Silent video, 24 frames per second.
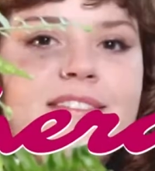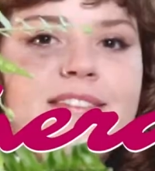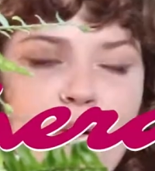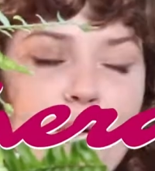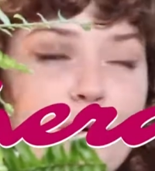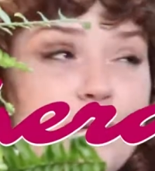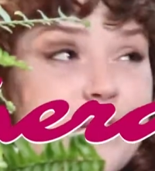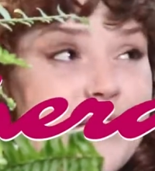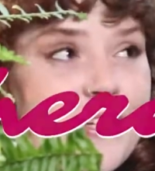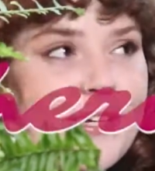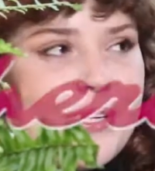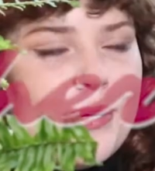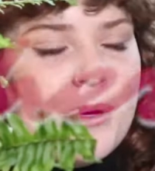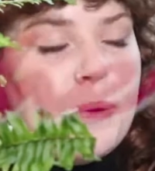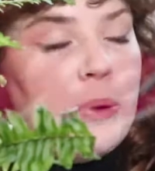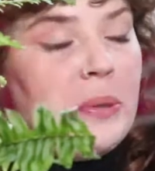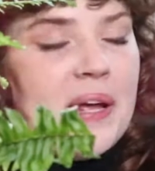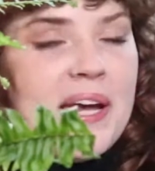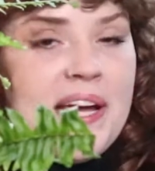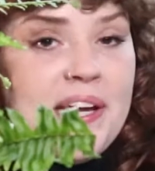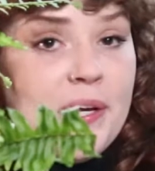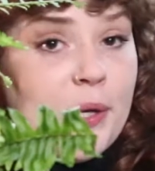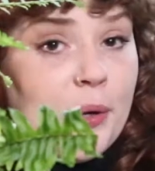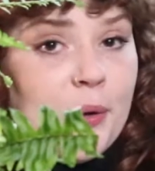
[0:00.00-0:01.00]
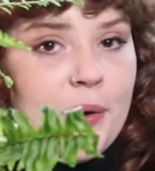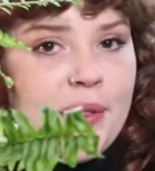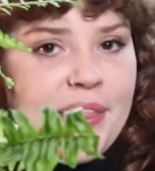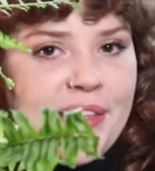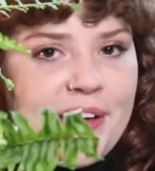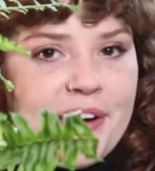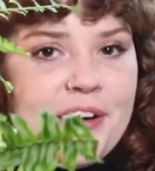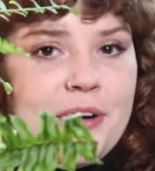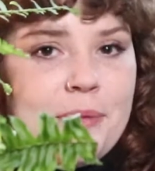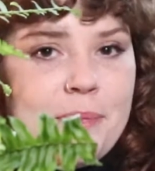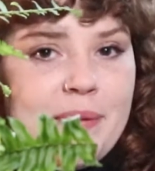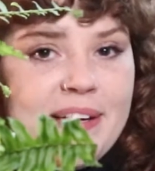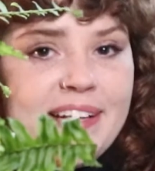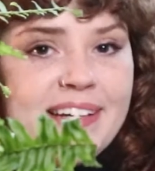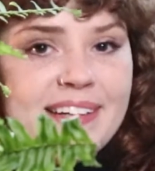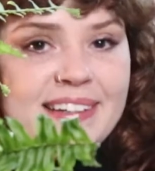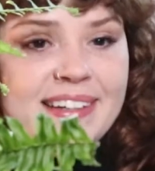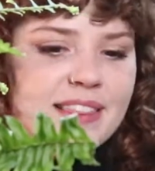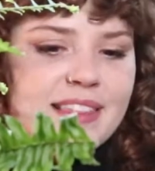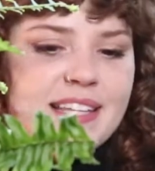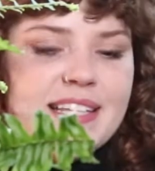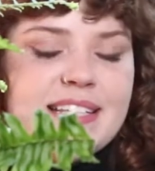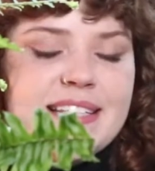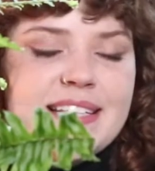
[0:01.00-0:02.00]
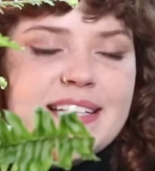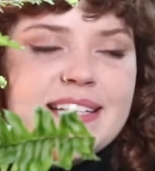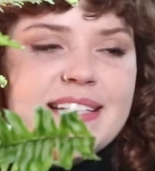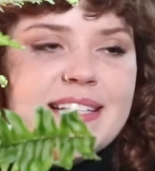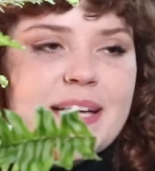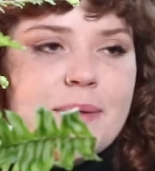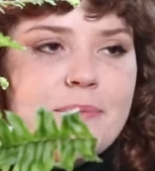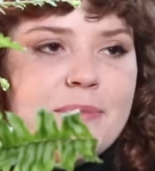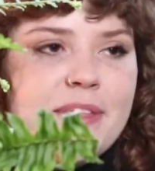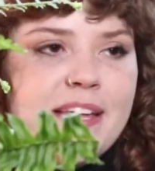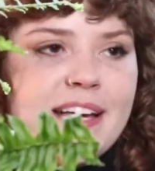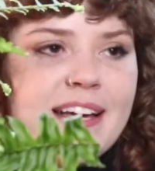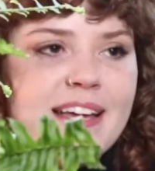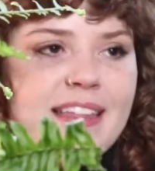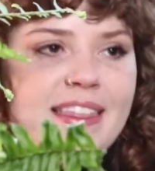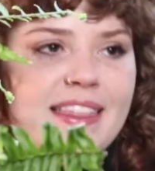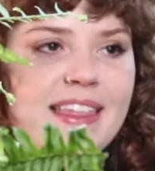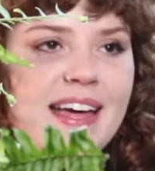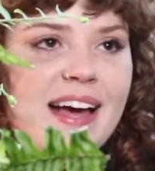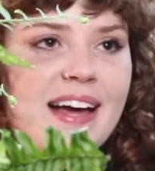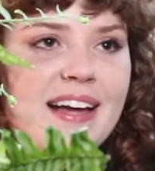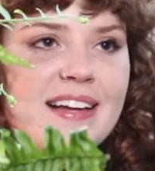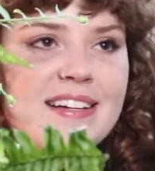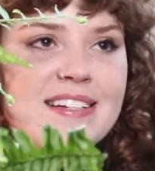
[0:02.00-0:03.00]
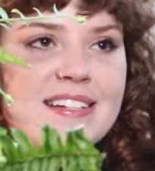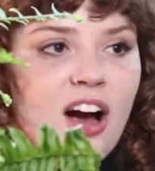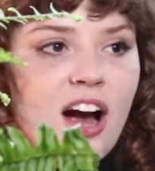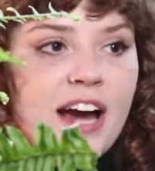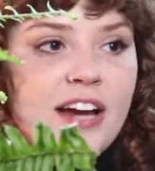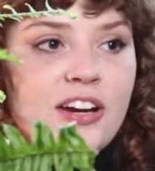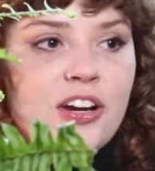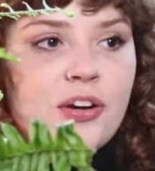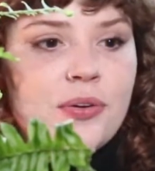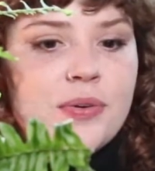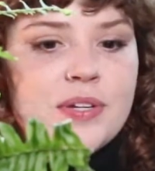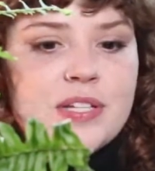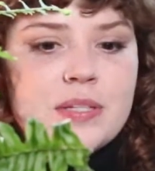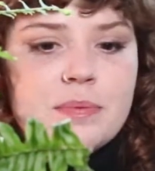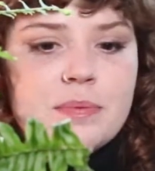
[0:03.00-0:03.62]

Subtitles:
also called ecotherapy. This is something that I know is